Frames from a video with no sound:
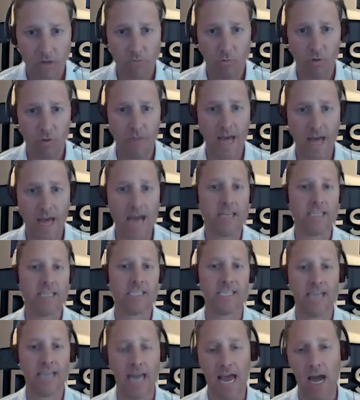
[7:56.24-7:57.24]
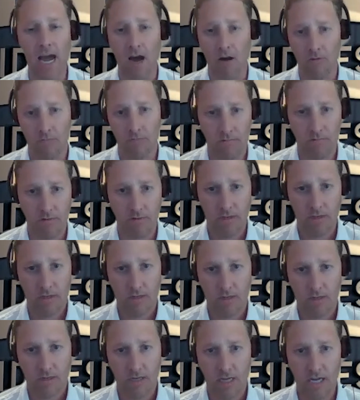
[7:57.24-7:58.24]
Well, that is now
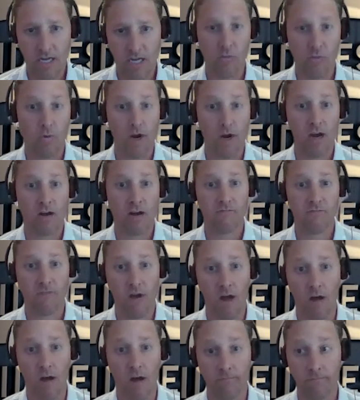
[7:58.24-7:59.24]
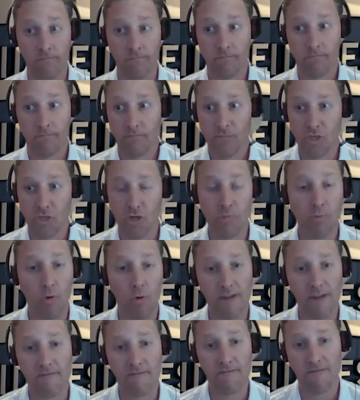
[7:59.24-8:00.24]
anywhere from
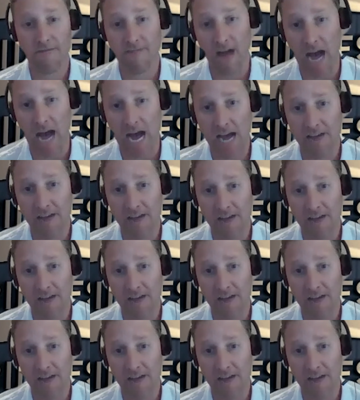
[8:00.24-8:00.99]
$2.5 to